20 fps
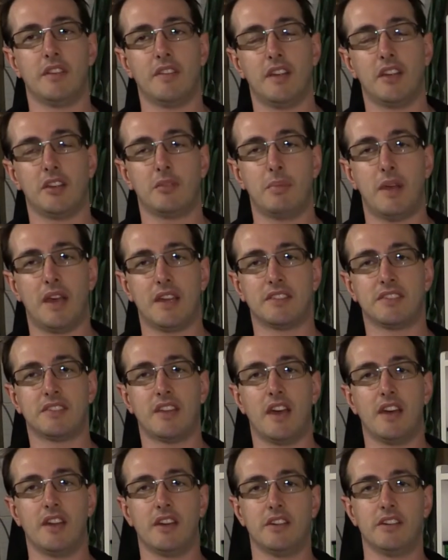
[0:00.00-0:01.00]
the next pack
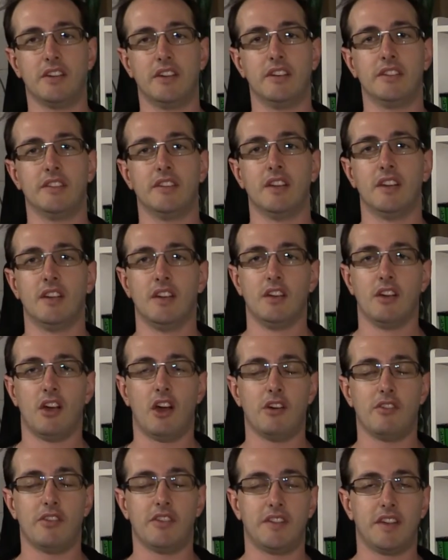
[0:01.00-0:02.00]
started and
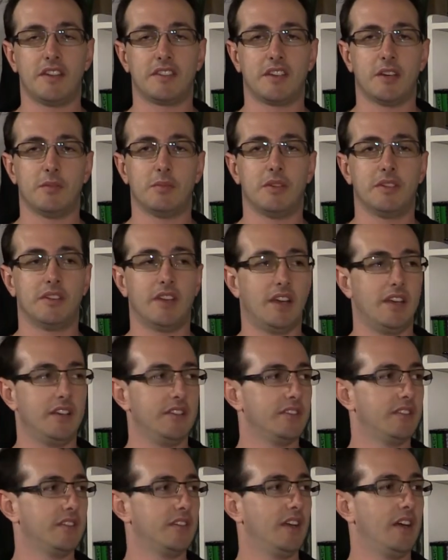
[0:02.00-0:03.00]
over the next couple of
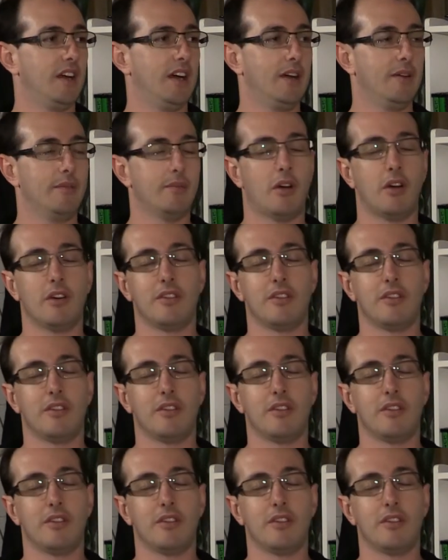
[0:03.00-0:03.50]
days um,